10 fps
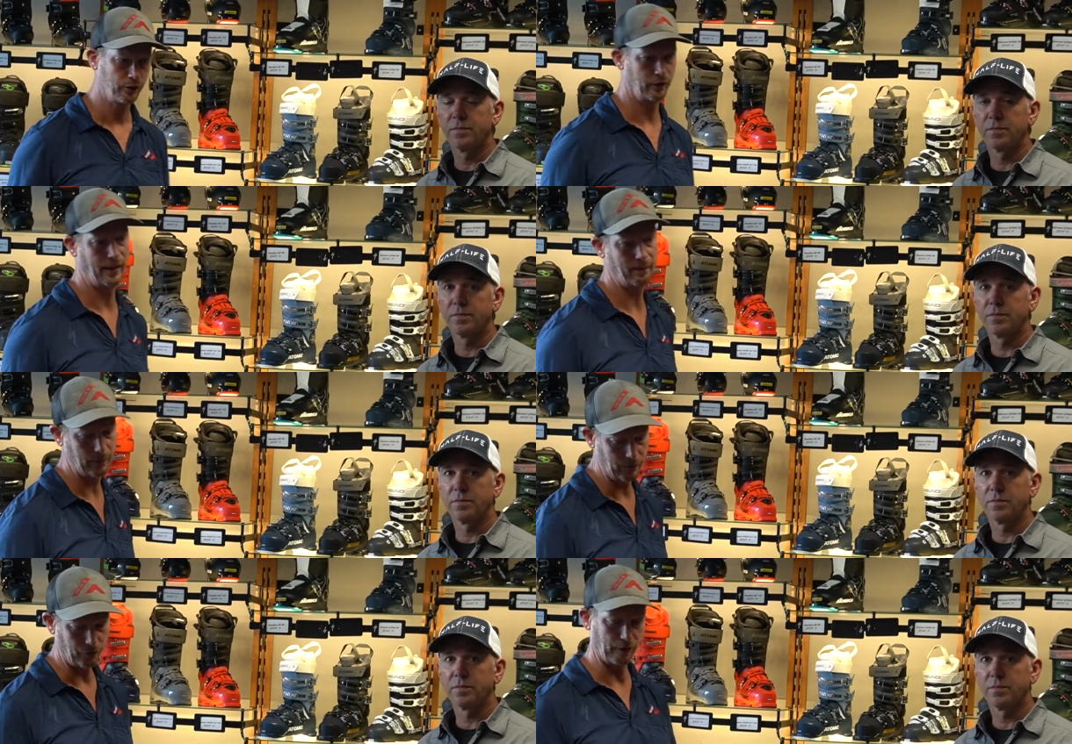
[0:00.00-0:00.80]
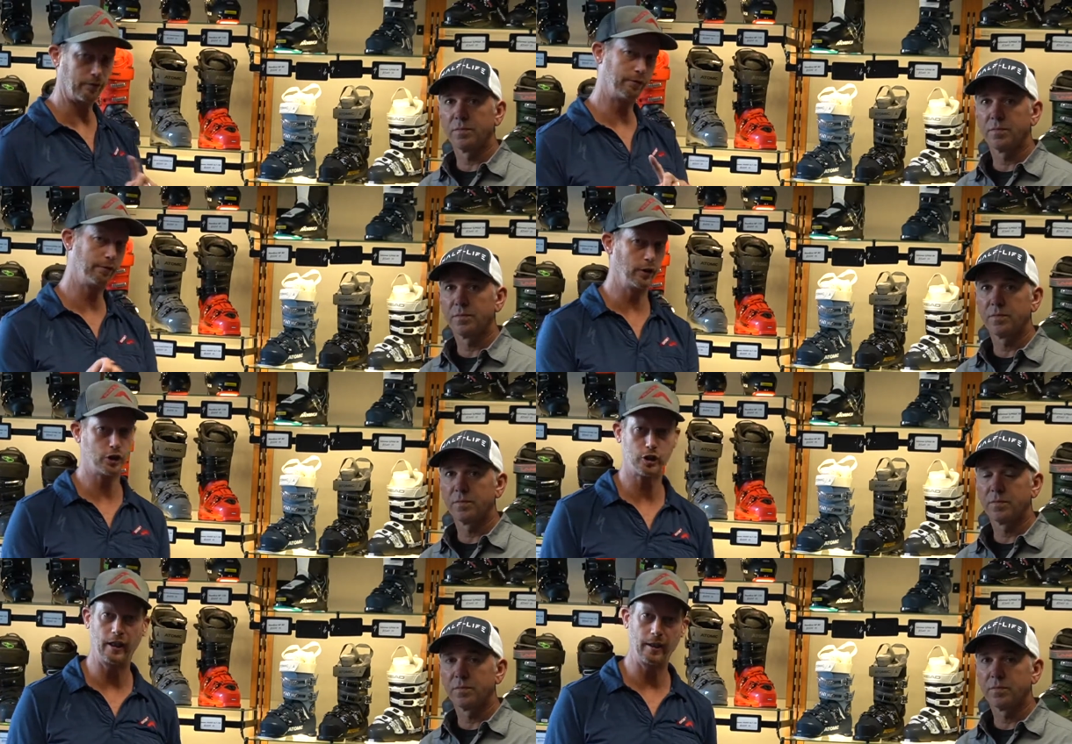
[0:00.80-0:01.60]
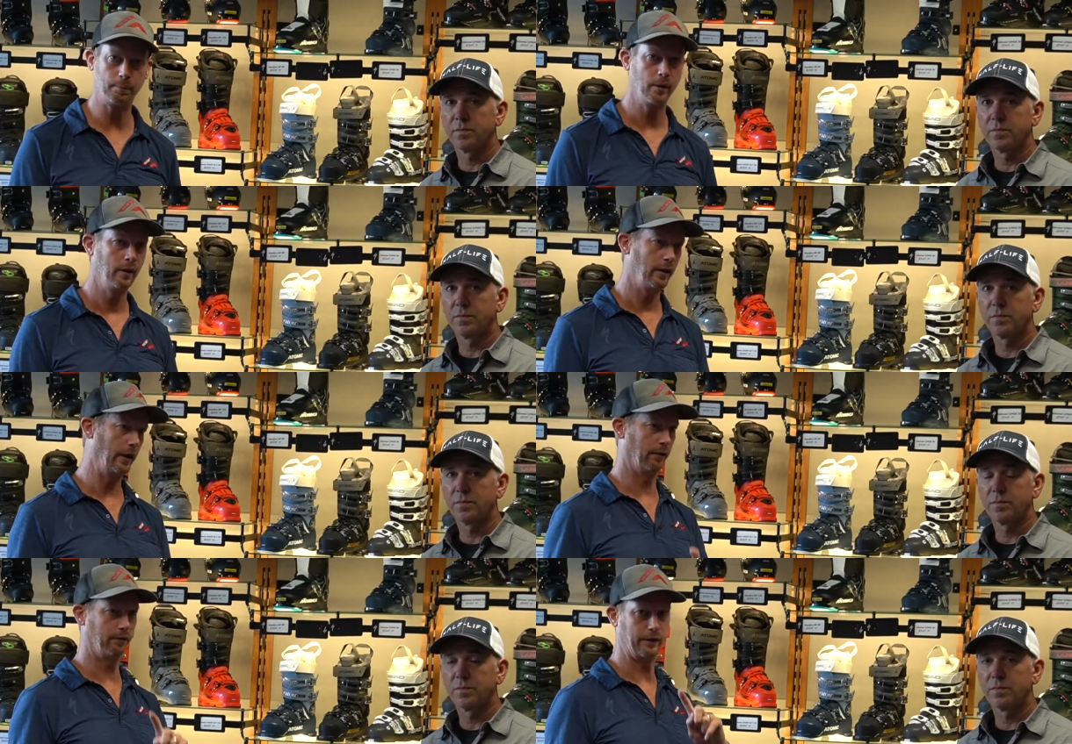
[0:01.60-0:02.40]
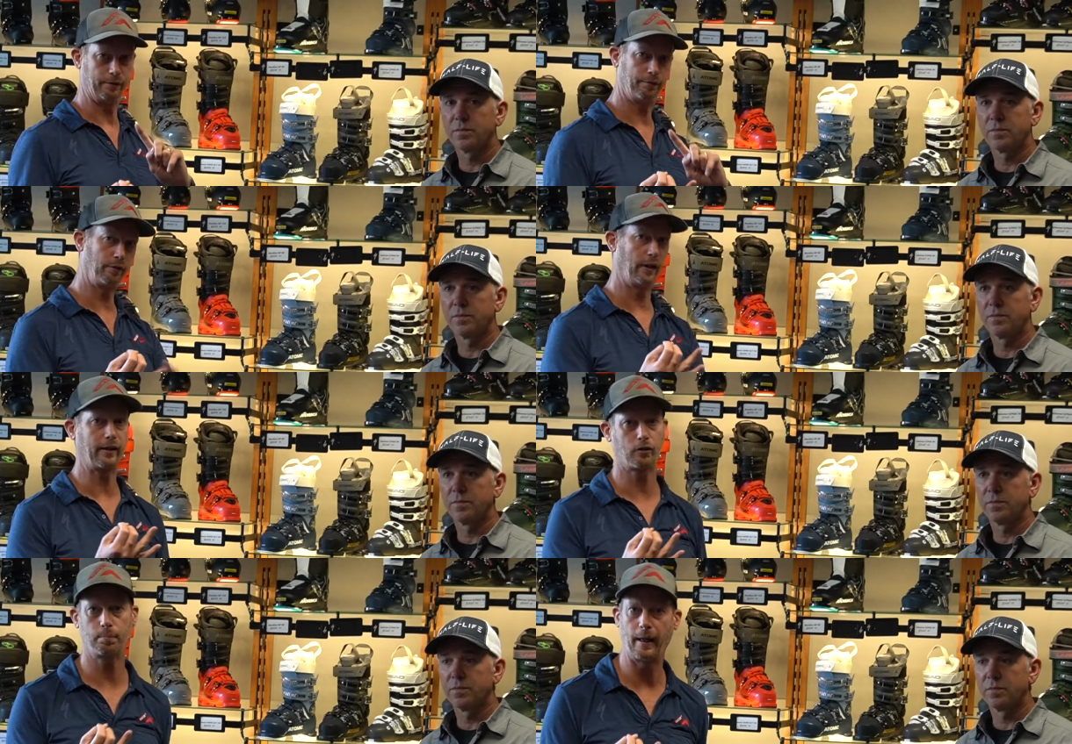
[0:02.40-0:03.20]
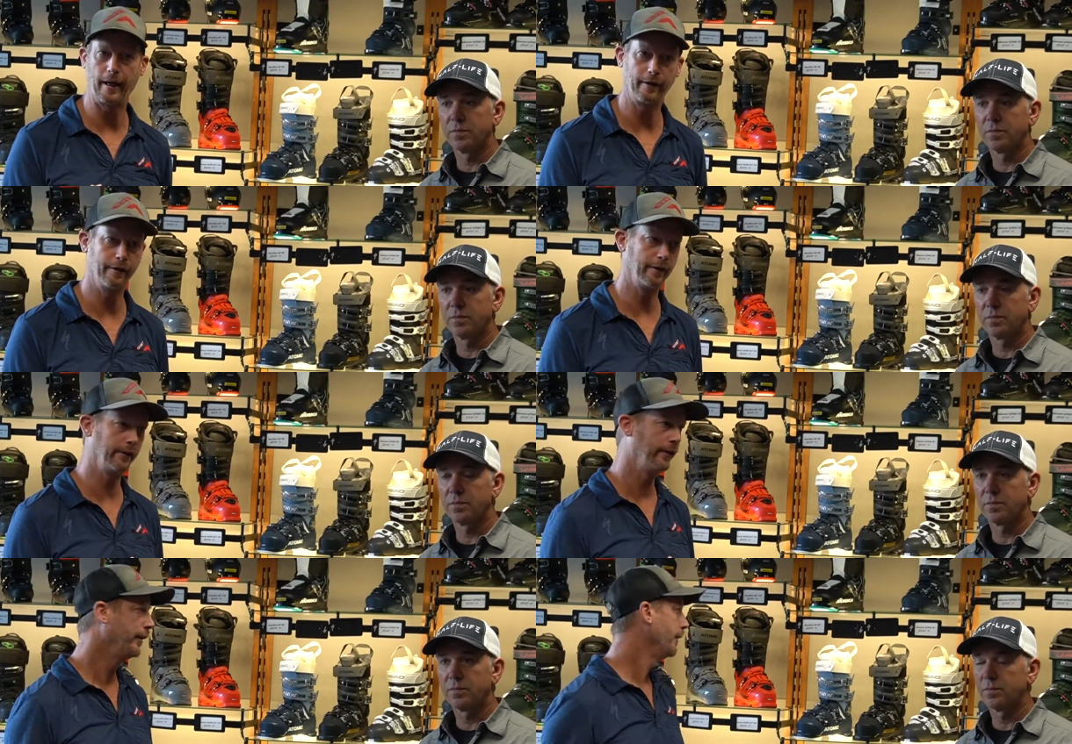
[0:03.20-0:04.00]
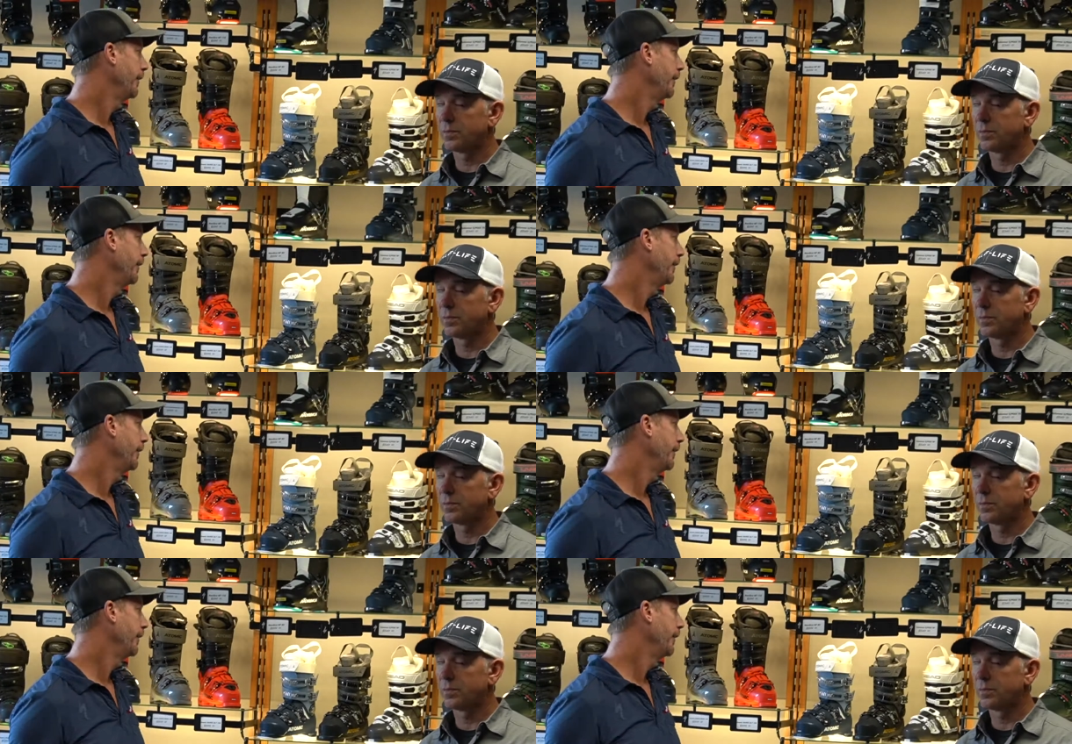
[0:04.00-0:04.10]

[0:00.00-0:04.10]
Speaker 1: So that means every foot shape, every flex pattern,